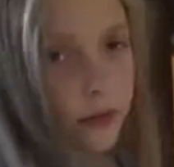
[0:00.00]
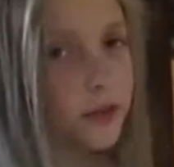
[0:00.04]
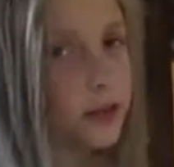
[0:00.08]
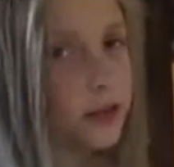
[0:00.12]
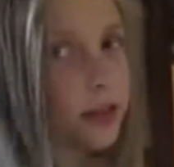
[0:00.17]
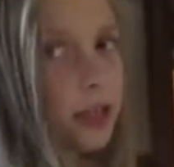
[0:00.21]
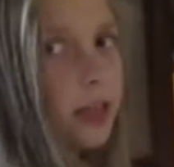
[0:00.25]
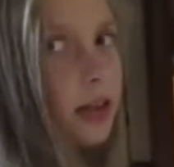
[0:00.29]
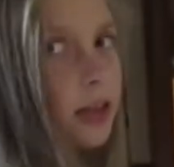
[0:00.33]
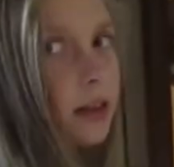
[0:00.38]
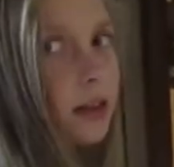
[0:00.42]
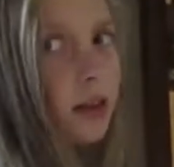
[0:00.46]
to
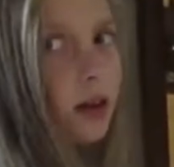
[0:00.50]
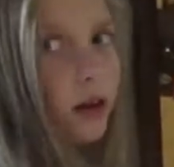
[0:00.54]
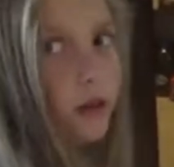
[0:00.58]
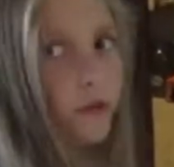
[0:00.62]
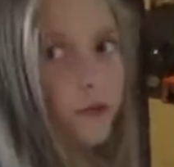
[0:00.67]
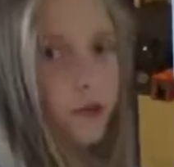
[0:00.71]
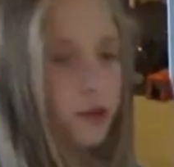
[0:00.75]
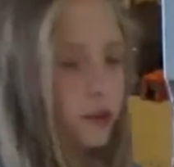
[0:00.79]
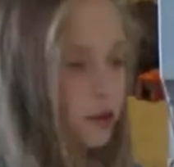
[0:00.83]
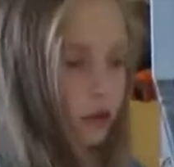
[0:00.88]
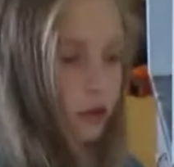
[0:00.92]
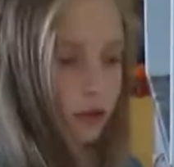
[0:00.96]
stay in there
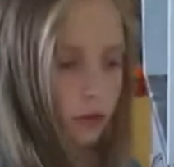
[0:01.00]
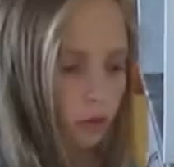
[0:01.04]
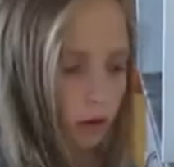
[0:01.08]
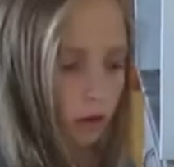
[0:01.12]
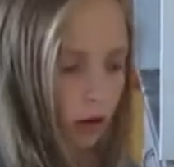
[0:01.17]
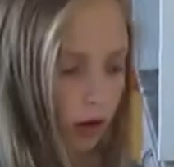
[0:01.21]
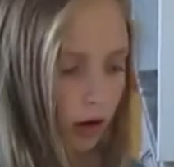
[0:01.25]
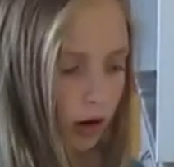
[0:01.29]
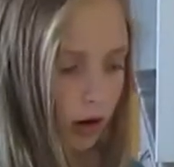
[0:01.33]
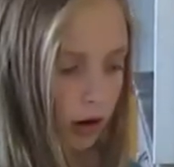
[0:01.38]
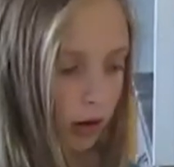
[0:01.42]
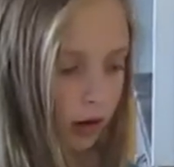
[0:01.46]
for too
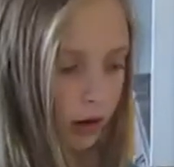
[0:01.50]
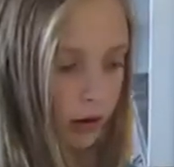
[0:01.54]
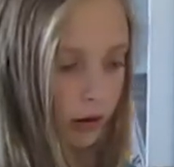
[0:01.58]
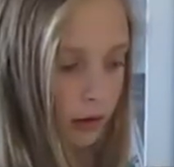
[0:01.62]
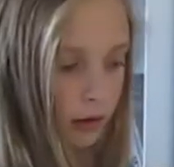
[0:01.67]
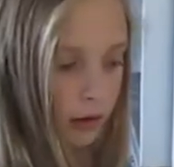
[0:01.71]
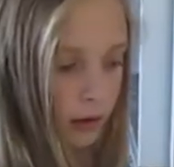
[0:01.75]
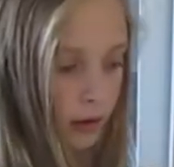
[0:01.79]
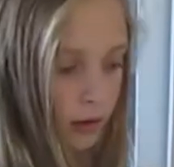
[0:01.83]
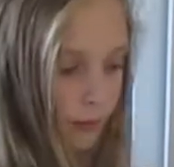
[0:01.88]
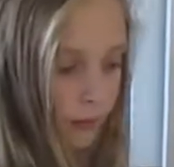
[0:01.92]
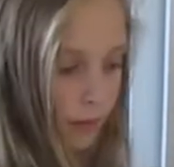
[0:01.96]
long.
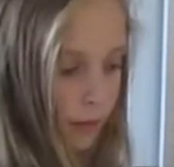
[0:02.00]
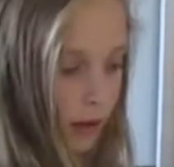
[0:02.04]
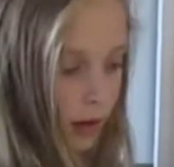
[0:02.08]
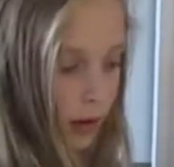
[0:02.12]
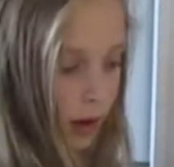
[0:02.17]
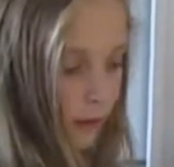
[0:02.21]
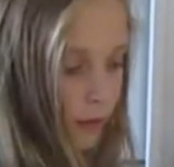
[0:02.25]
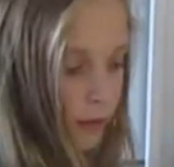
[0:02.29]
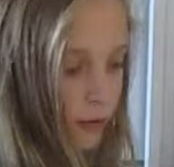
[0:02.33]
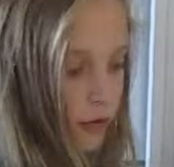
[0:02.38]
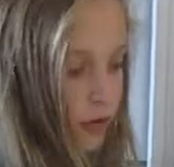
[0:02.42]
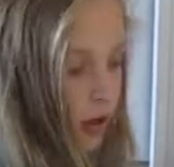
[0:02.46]

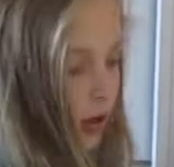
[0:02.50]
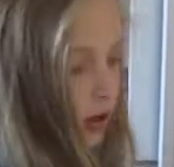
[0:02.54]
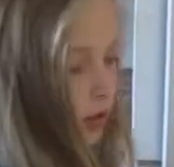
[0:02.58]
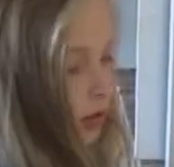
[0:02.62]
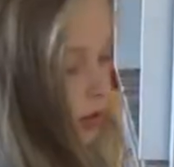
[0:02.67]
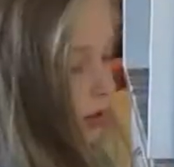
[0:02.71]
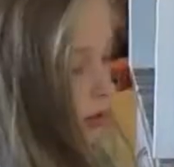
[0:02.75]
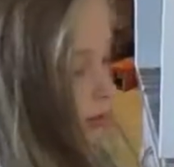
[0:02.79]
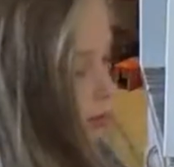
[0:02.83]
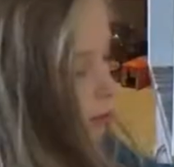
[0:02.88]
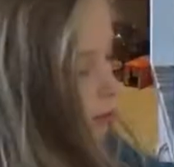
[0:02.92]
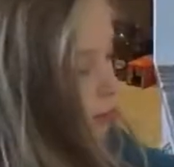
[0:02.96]
If you touch
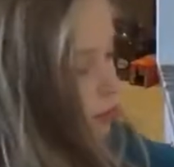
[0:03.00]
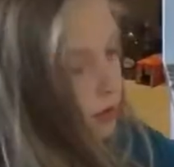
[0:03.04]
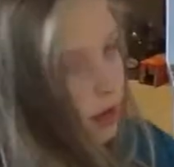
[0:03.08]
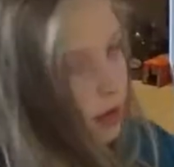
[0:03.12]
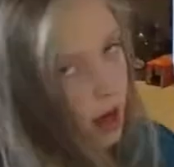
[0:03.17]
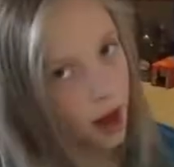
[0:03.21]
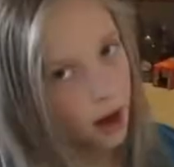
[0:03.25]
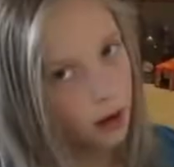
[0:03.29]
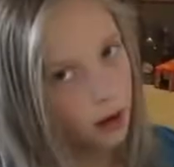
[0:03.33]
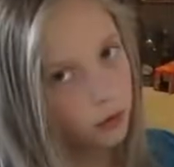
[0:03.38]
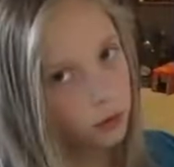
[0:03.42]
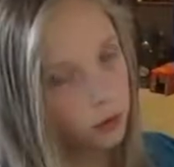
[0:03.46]
them
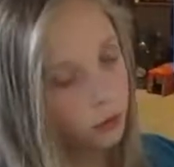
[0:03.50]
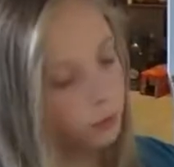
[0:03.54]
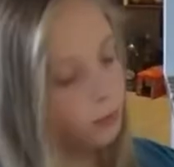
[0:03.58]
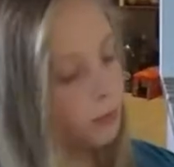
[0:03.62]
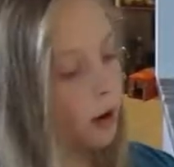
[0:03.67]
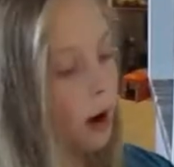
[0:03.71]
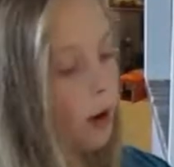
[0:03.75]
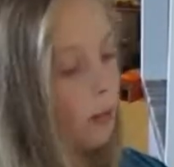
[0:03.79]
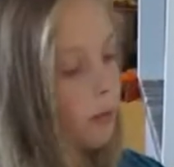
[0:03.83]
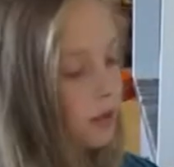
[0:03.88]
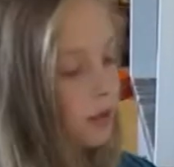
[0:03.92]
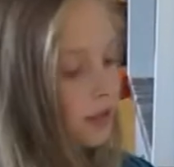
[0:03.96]
now, they'll
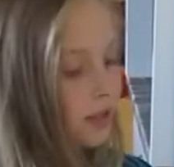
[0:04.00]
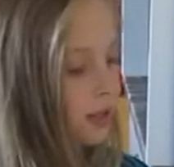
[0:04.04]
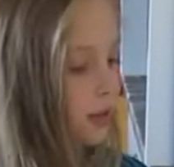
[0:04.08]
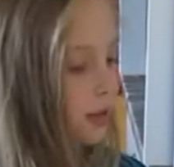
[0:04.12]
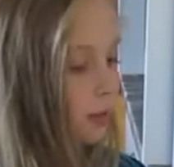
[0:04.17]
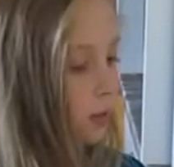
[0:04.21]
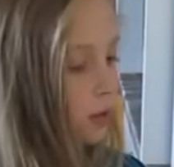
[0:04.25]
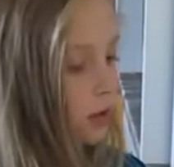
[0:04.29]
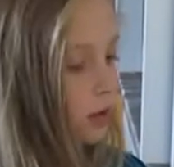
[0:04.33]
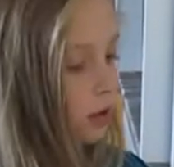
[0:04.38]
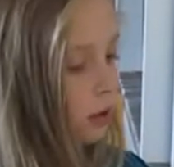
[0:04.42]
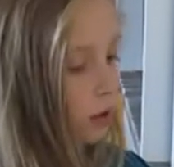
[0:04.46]
probably still
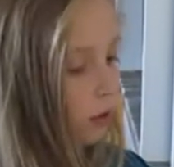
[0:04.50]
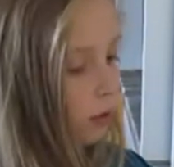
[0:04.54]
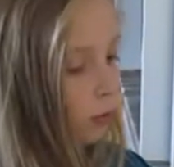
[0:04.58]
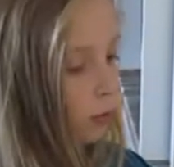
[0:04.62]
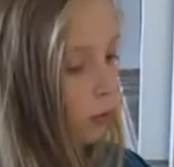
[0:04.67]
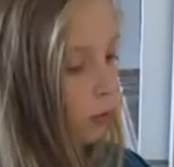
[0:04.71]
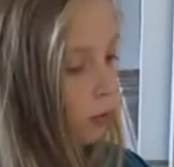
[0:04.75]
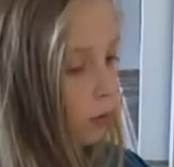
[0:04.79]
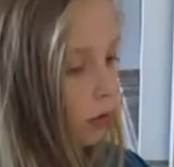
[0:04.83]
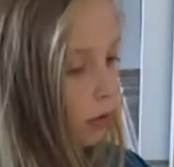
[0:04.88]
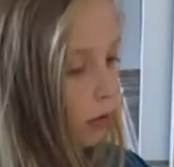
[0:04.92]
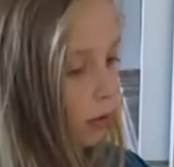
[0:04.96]
be a little
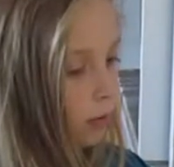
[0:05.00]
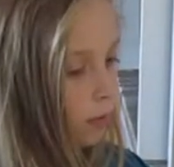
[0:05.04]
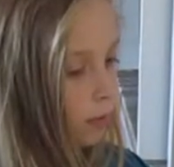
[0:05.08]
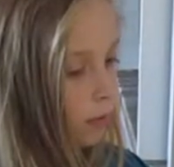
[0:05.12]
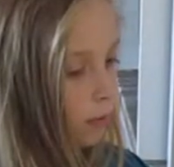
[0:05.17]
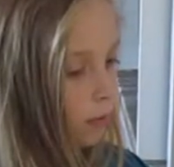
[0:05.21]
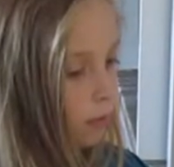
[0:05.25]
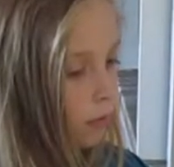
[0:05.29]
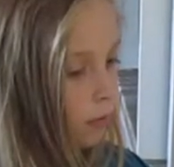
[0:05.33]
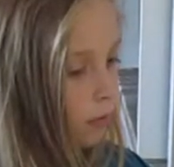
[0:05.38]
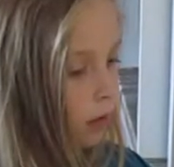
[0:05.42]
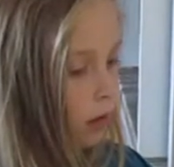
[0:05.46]
warm.
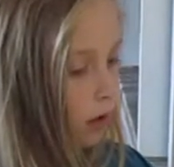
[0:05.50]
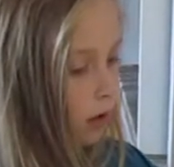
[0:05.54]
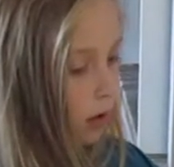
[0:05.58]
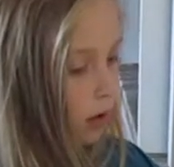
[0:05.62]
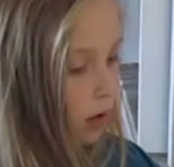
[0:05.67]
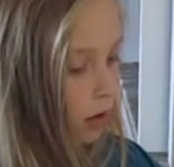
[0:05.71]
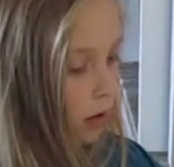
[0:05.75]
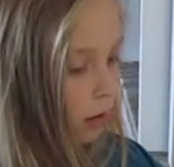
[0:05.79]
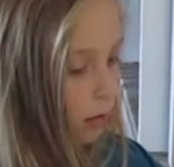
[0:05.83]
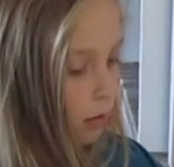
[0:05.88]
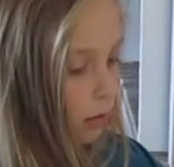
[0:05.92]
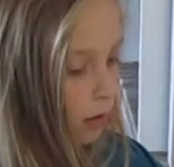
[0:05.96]

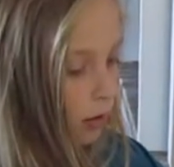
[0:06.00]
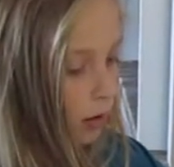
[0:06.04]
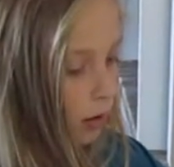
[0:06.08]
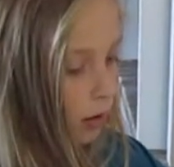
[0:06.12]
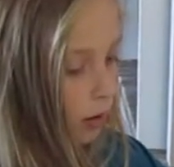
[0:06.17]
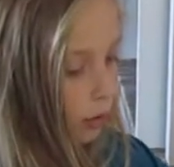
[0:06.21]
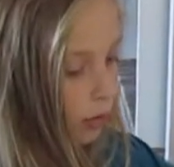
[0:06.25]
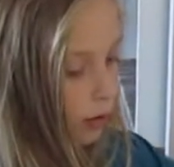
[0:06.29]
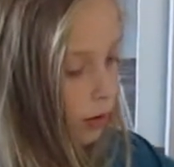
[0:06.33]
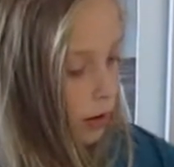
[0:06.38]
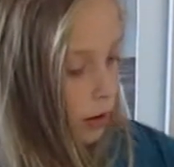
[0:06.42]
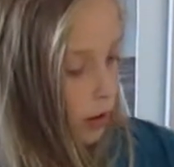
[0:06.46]
But I
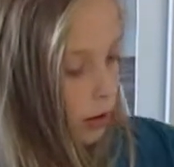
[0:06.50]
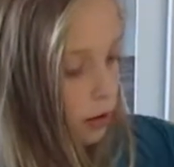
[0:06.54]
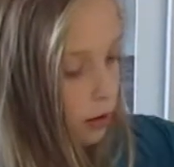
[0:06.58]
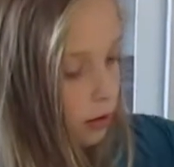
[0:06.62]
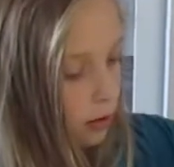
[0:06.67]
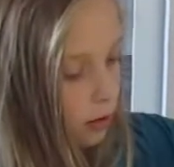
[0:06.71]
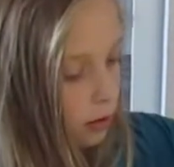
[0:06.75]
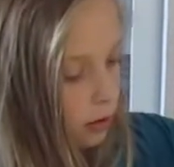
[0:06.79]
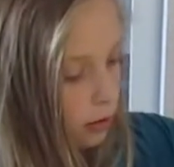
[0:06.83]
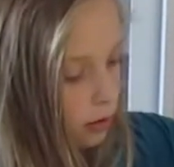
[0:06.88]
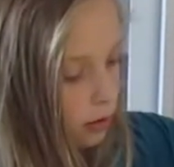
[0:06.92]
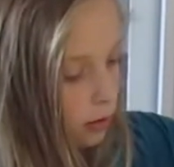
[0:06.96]
don't think...
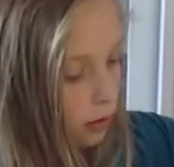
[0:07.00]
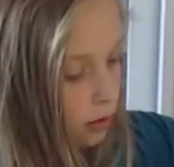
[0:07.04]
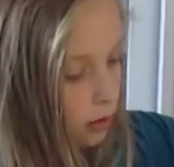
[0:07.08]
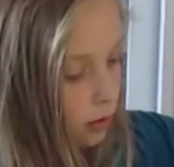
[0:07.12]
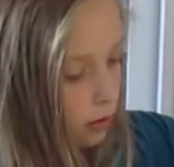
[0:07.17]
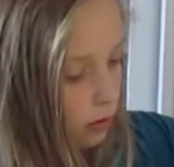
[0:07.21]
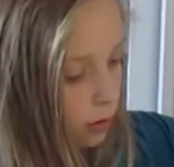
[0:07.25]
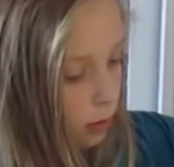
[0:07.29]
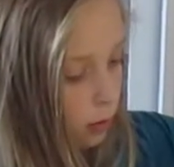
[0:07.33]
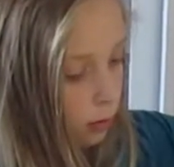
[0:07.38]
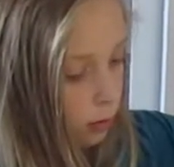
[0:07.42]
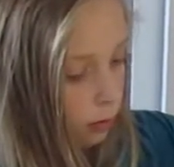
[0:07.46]

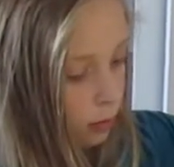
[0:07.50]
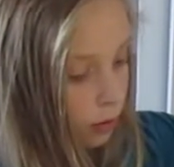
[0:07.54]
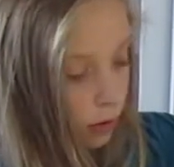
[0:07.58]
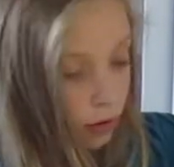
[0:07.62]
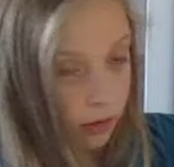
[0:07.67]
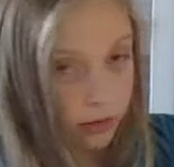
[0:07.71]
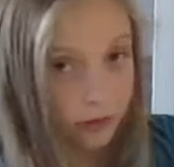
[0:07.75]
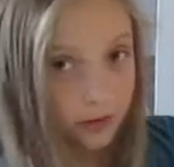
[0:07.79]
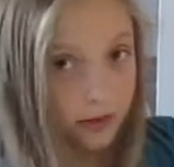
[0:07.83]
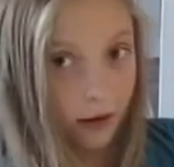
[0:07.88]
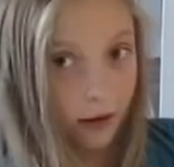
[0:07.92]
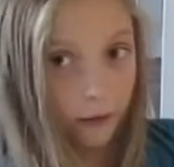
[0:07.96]
Nope,
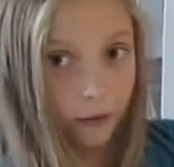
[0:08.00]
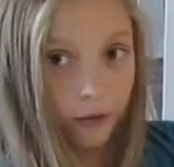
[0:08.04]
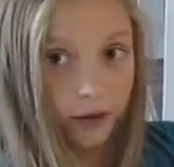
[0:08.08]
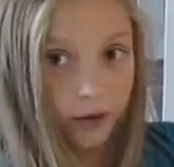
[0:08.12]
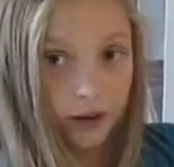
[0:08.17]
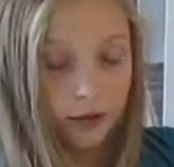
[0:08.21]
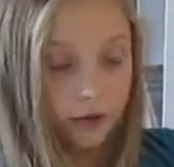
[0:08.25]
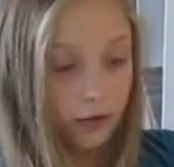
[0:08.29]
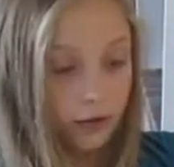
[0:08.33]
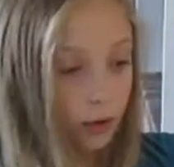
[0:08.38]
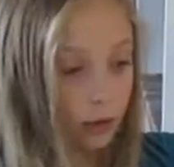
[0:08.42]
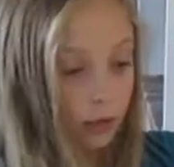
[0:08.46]
they're
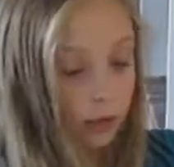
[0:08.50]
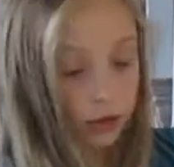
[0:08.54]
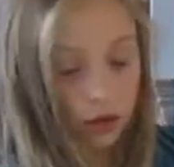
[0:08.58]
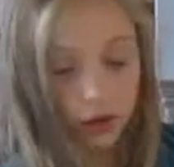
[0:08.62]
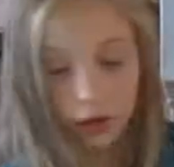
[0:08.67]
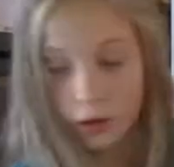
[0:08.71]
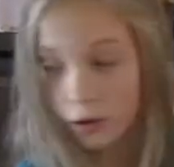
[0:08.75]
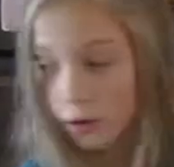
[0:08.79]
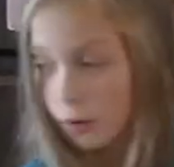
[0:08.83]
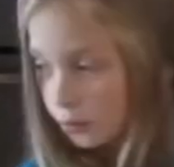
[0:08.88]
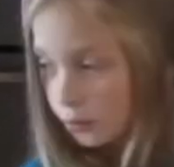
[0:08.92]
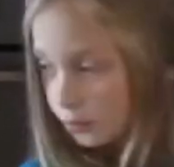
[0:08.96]
definitely totally
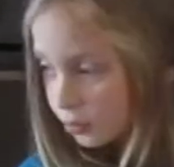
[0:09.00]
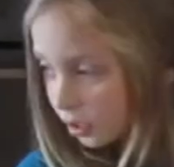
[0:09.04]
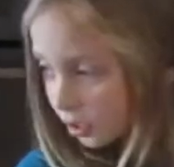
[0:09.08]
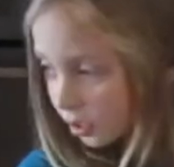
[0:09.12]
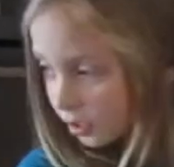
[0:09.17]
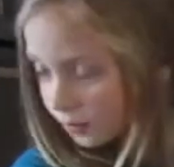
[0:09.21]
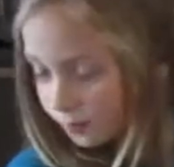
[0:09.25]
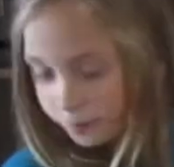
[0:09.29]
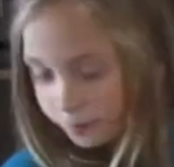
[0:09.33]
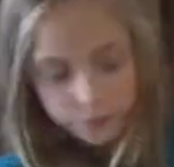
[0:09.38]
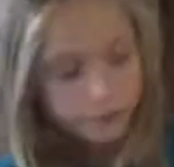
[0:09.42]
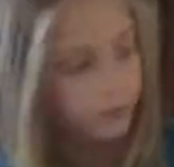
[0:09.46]
cold. I
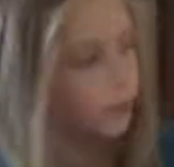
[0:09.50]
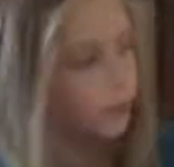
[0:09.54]
can